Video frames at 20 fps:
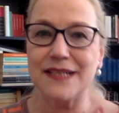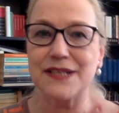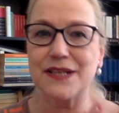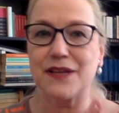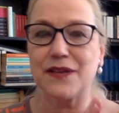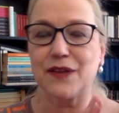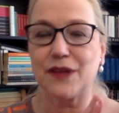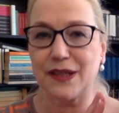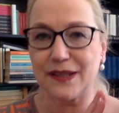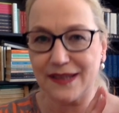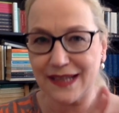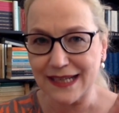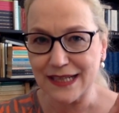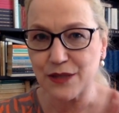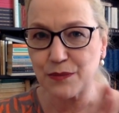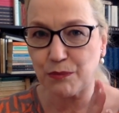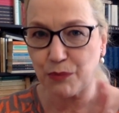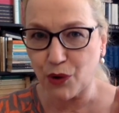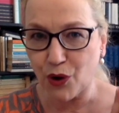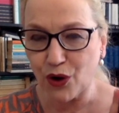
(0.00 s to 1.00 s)

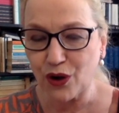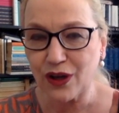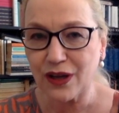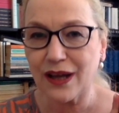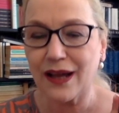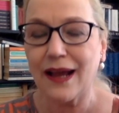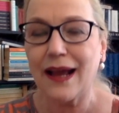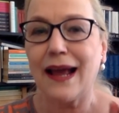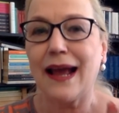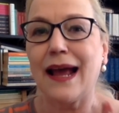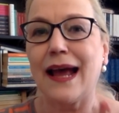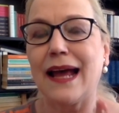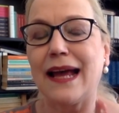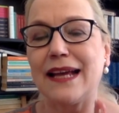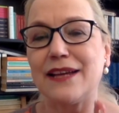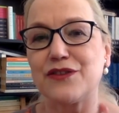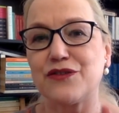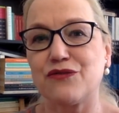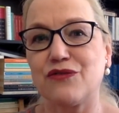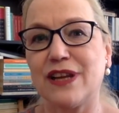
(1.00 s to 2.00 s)
this book
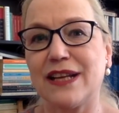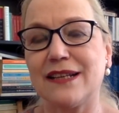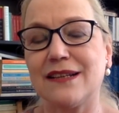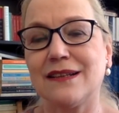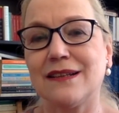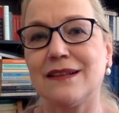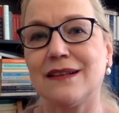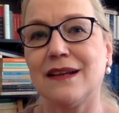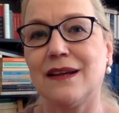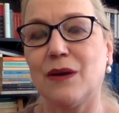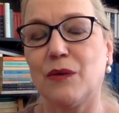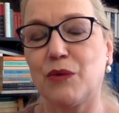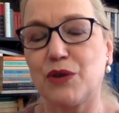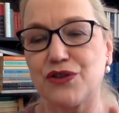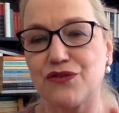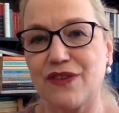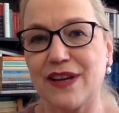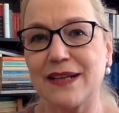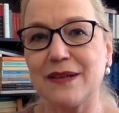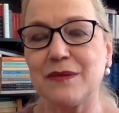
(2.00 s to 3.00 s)
is
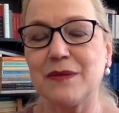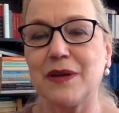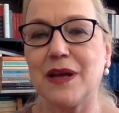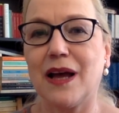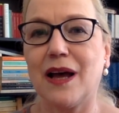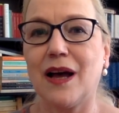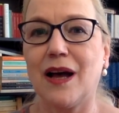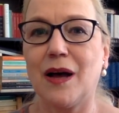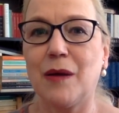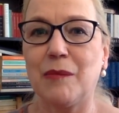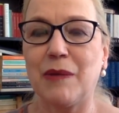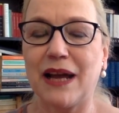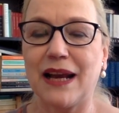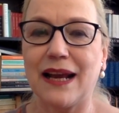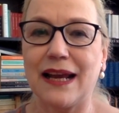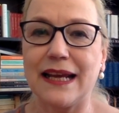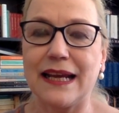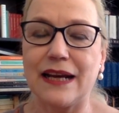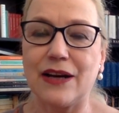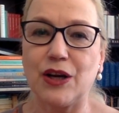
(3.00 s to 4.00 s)
written by
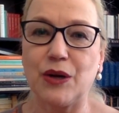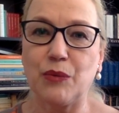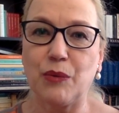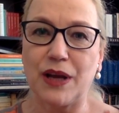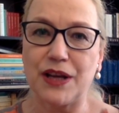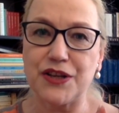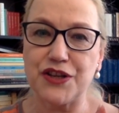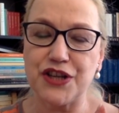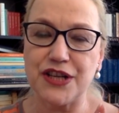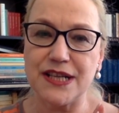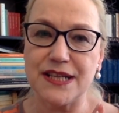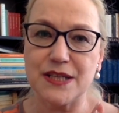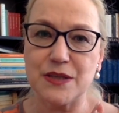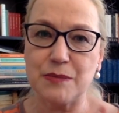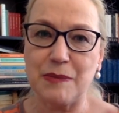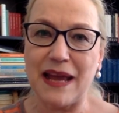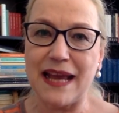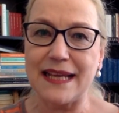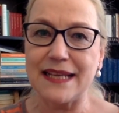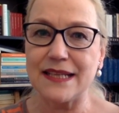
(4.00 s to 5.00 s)
Lahiri when she
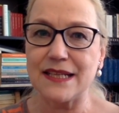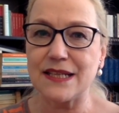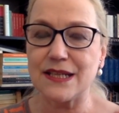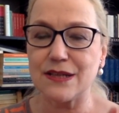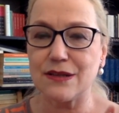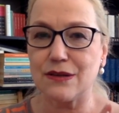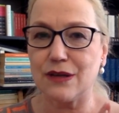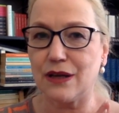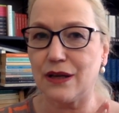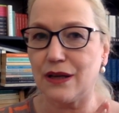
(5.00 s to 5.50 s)
spent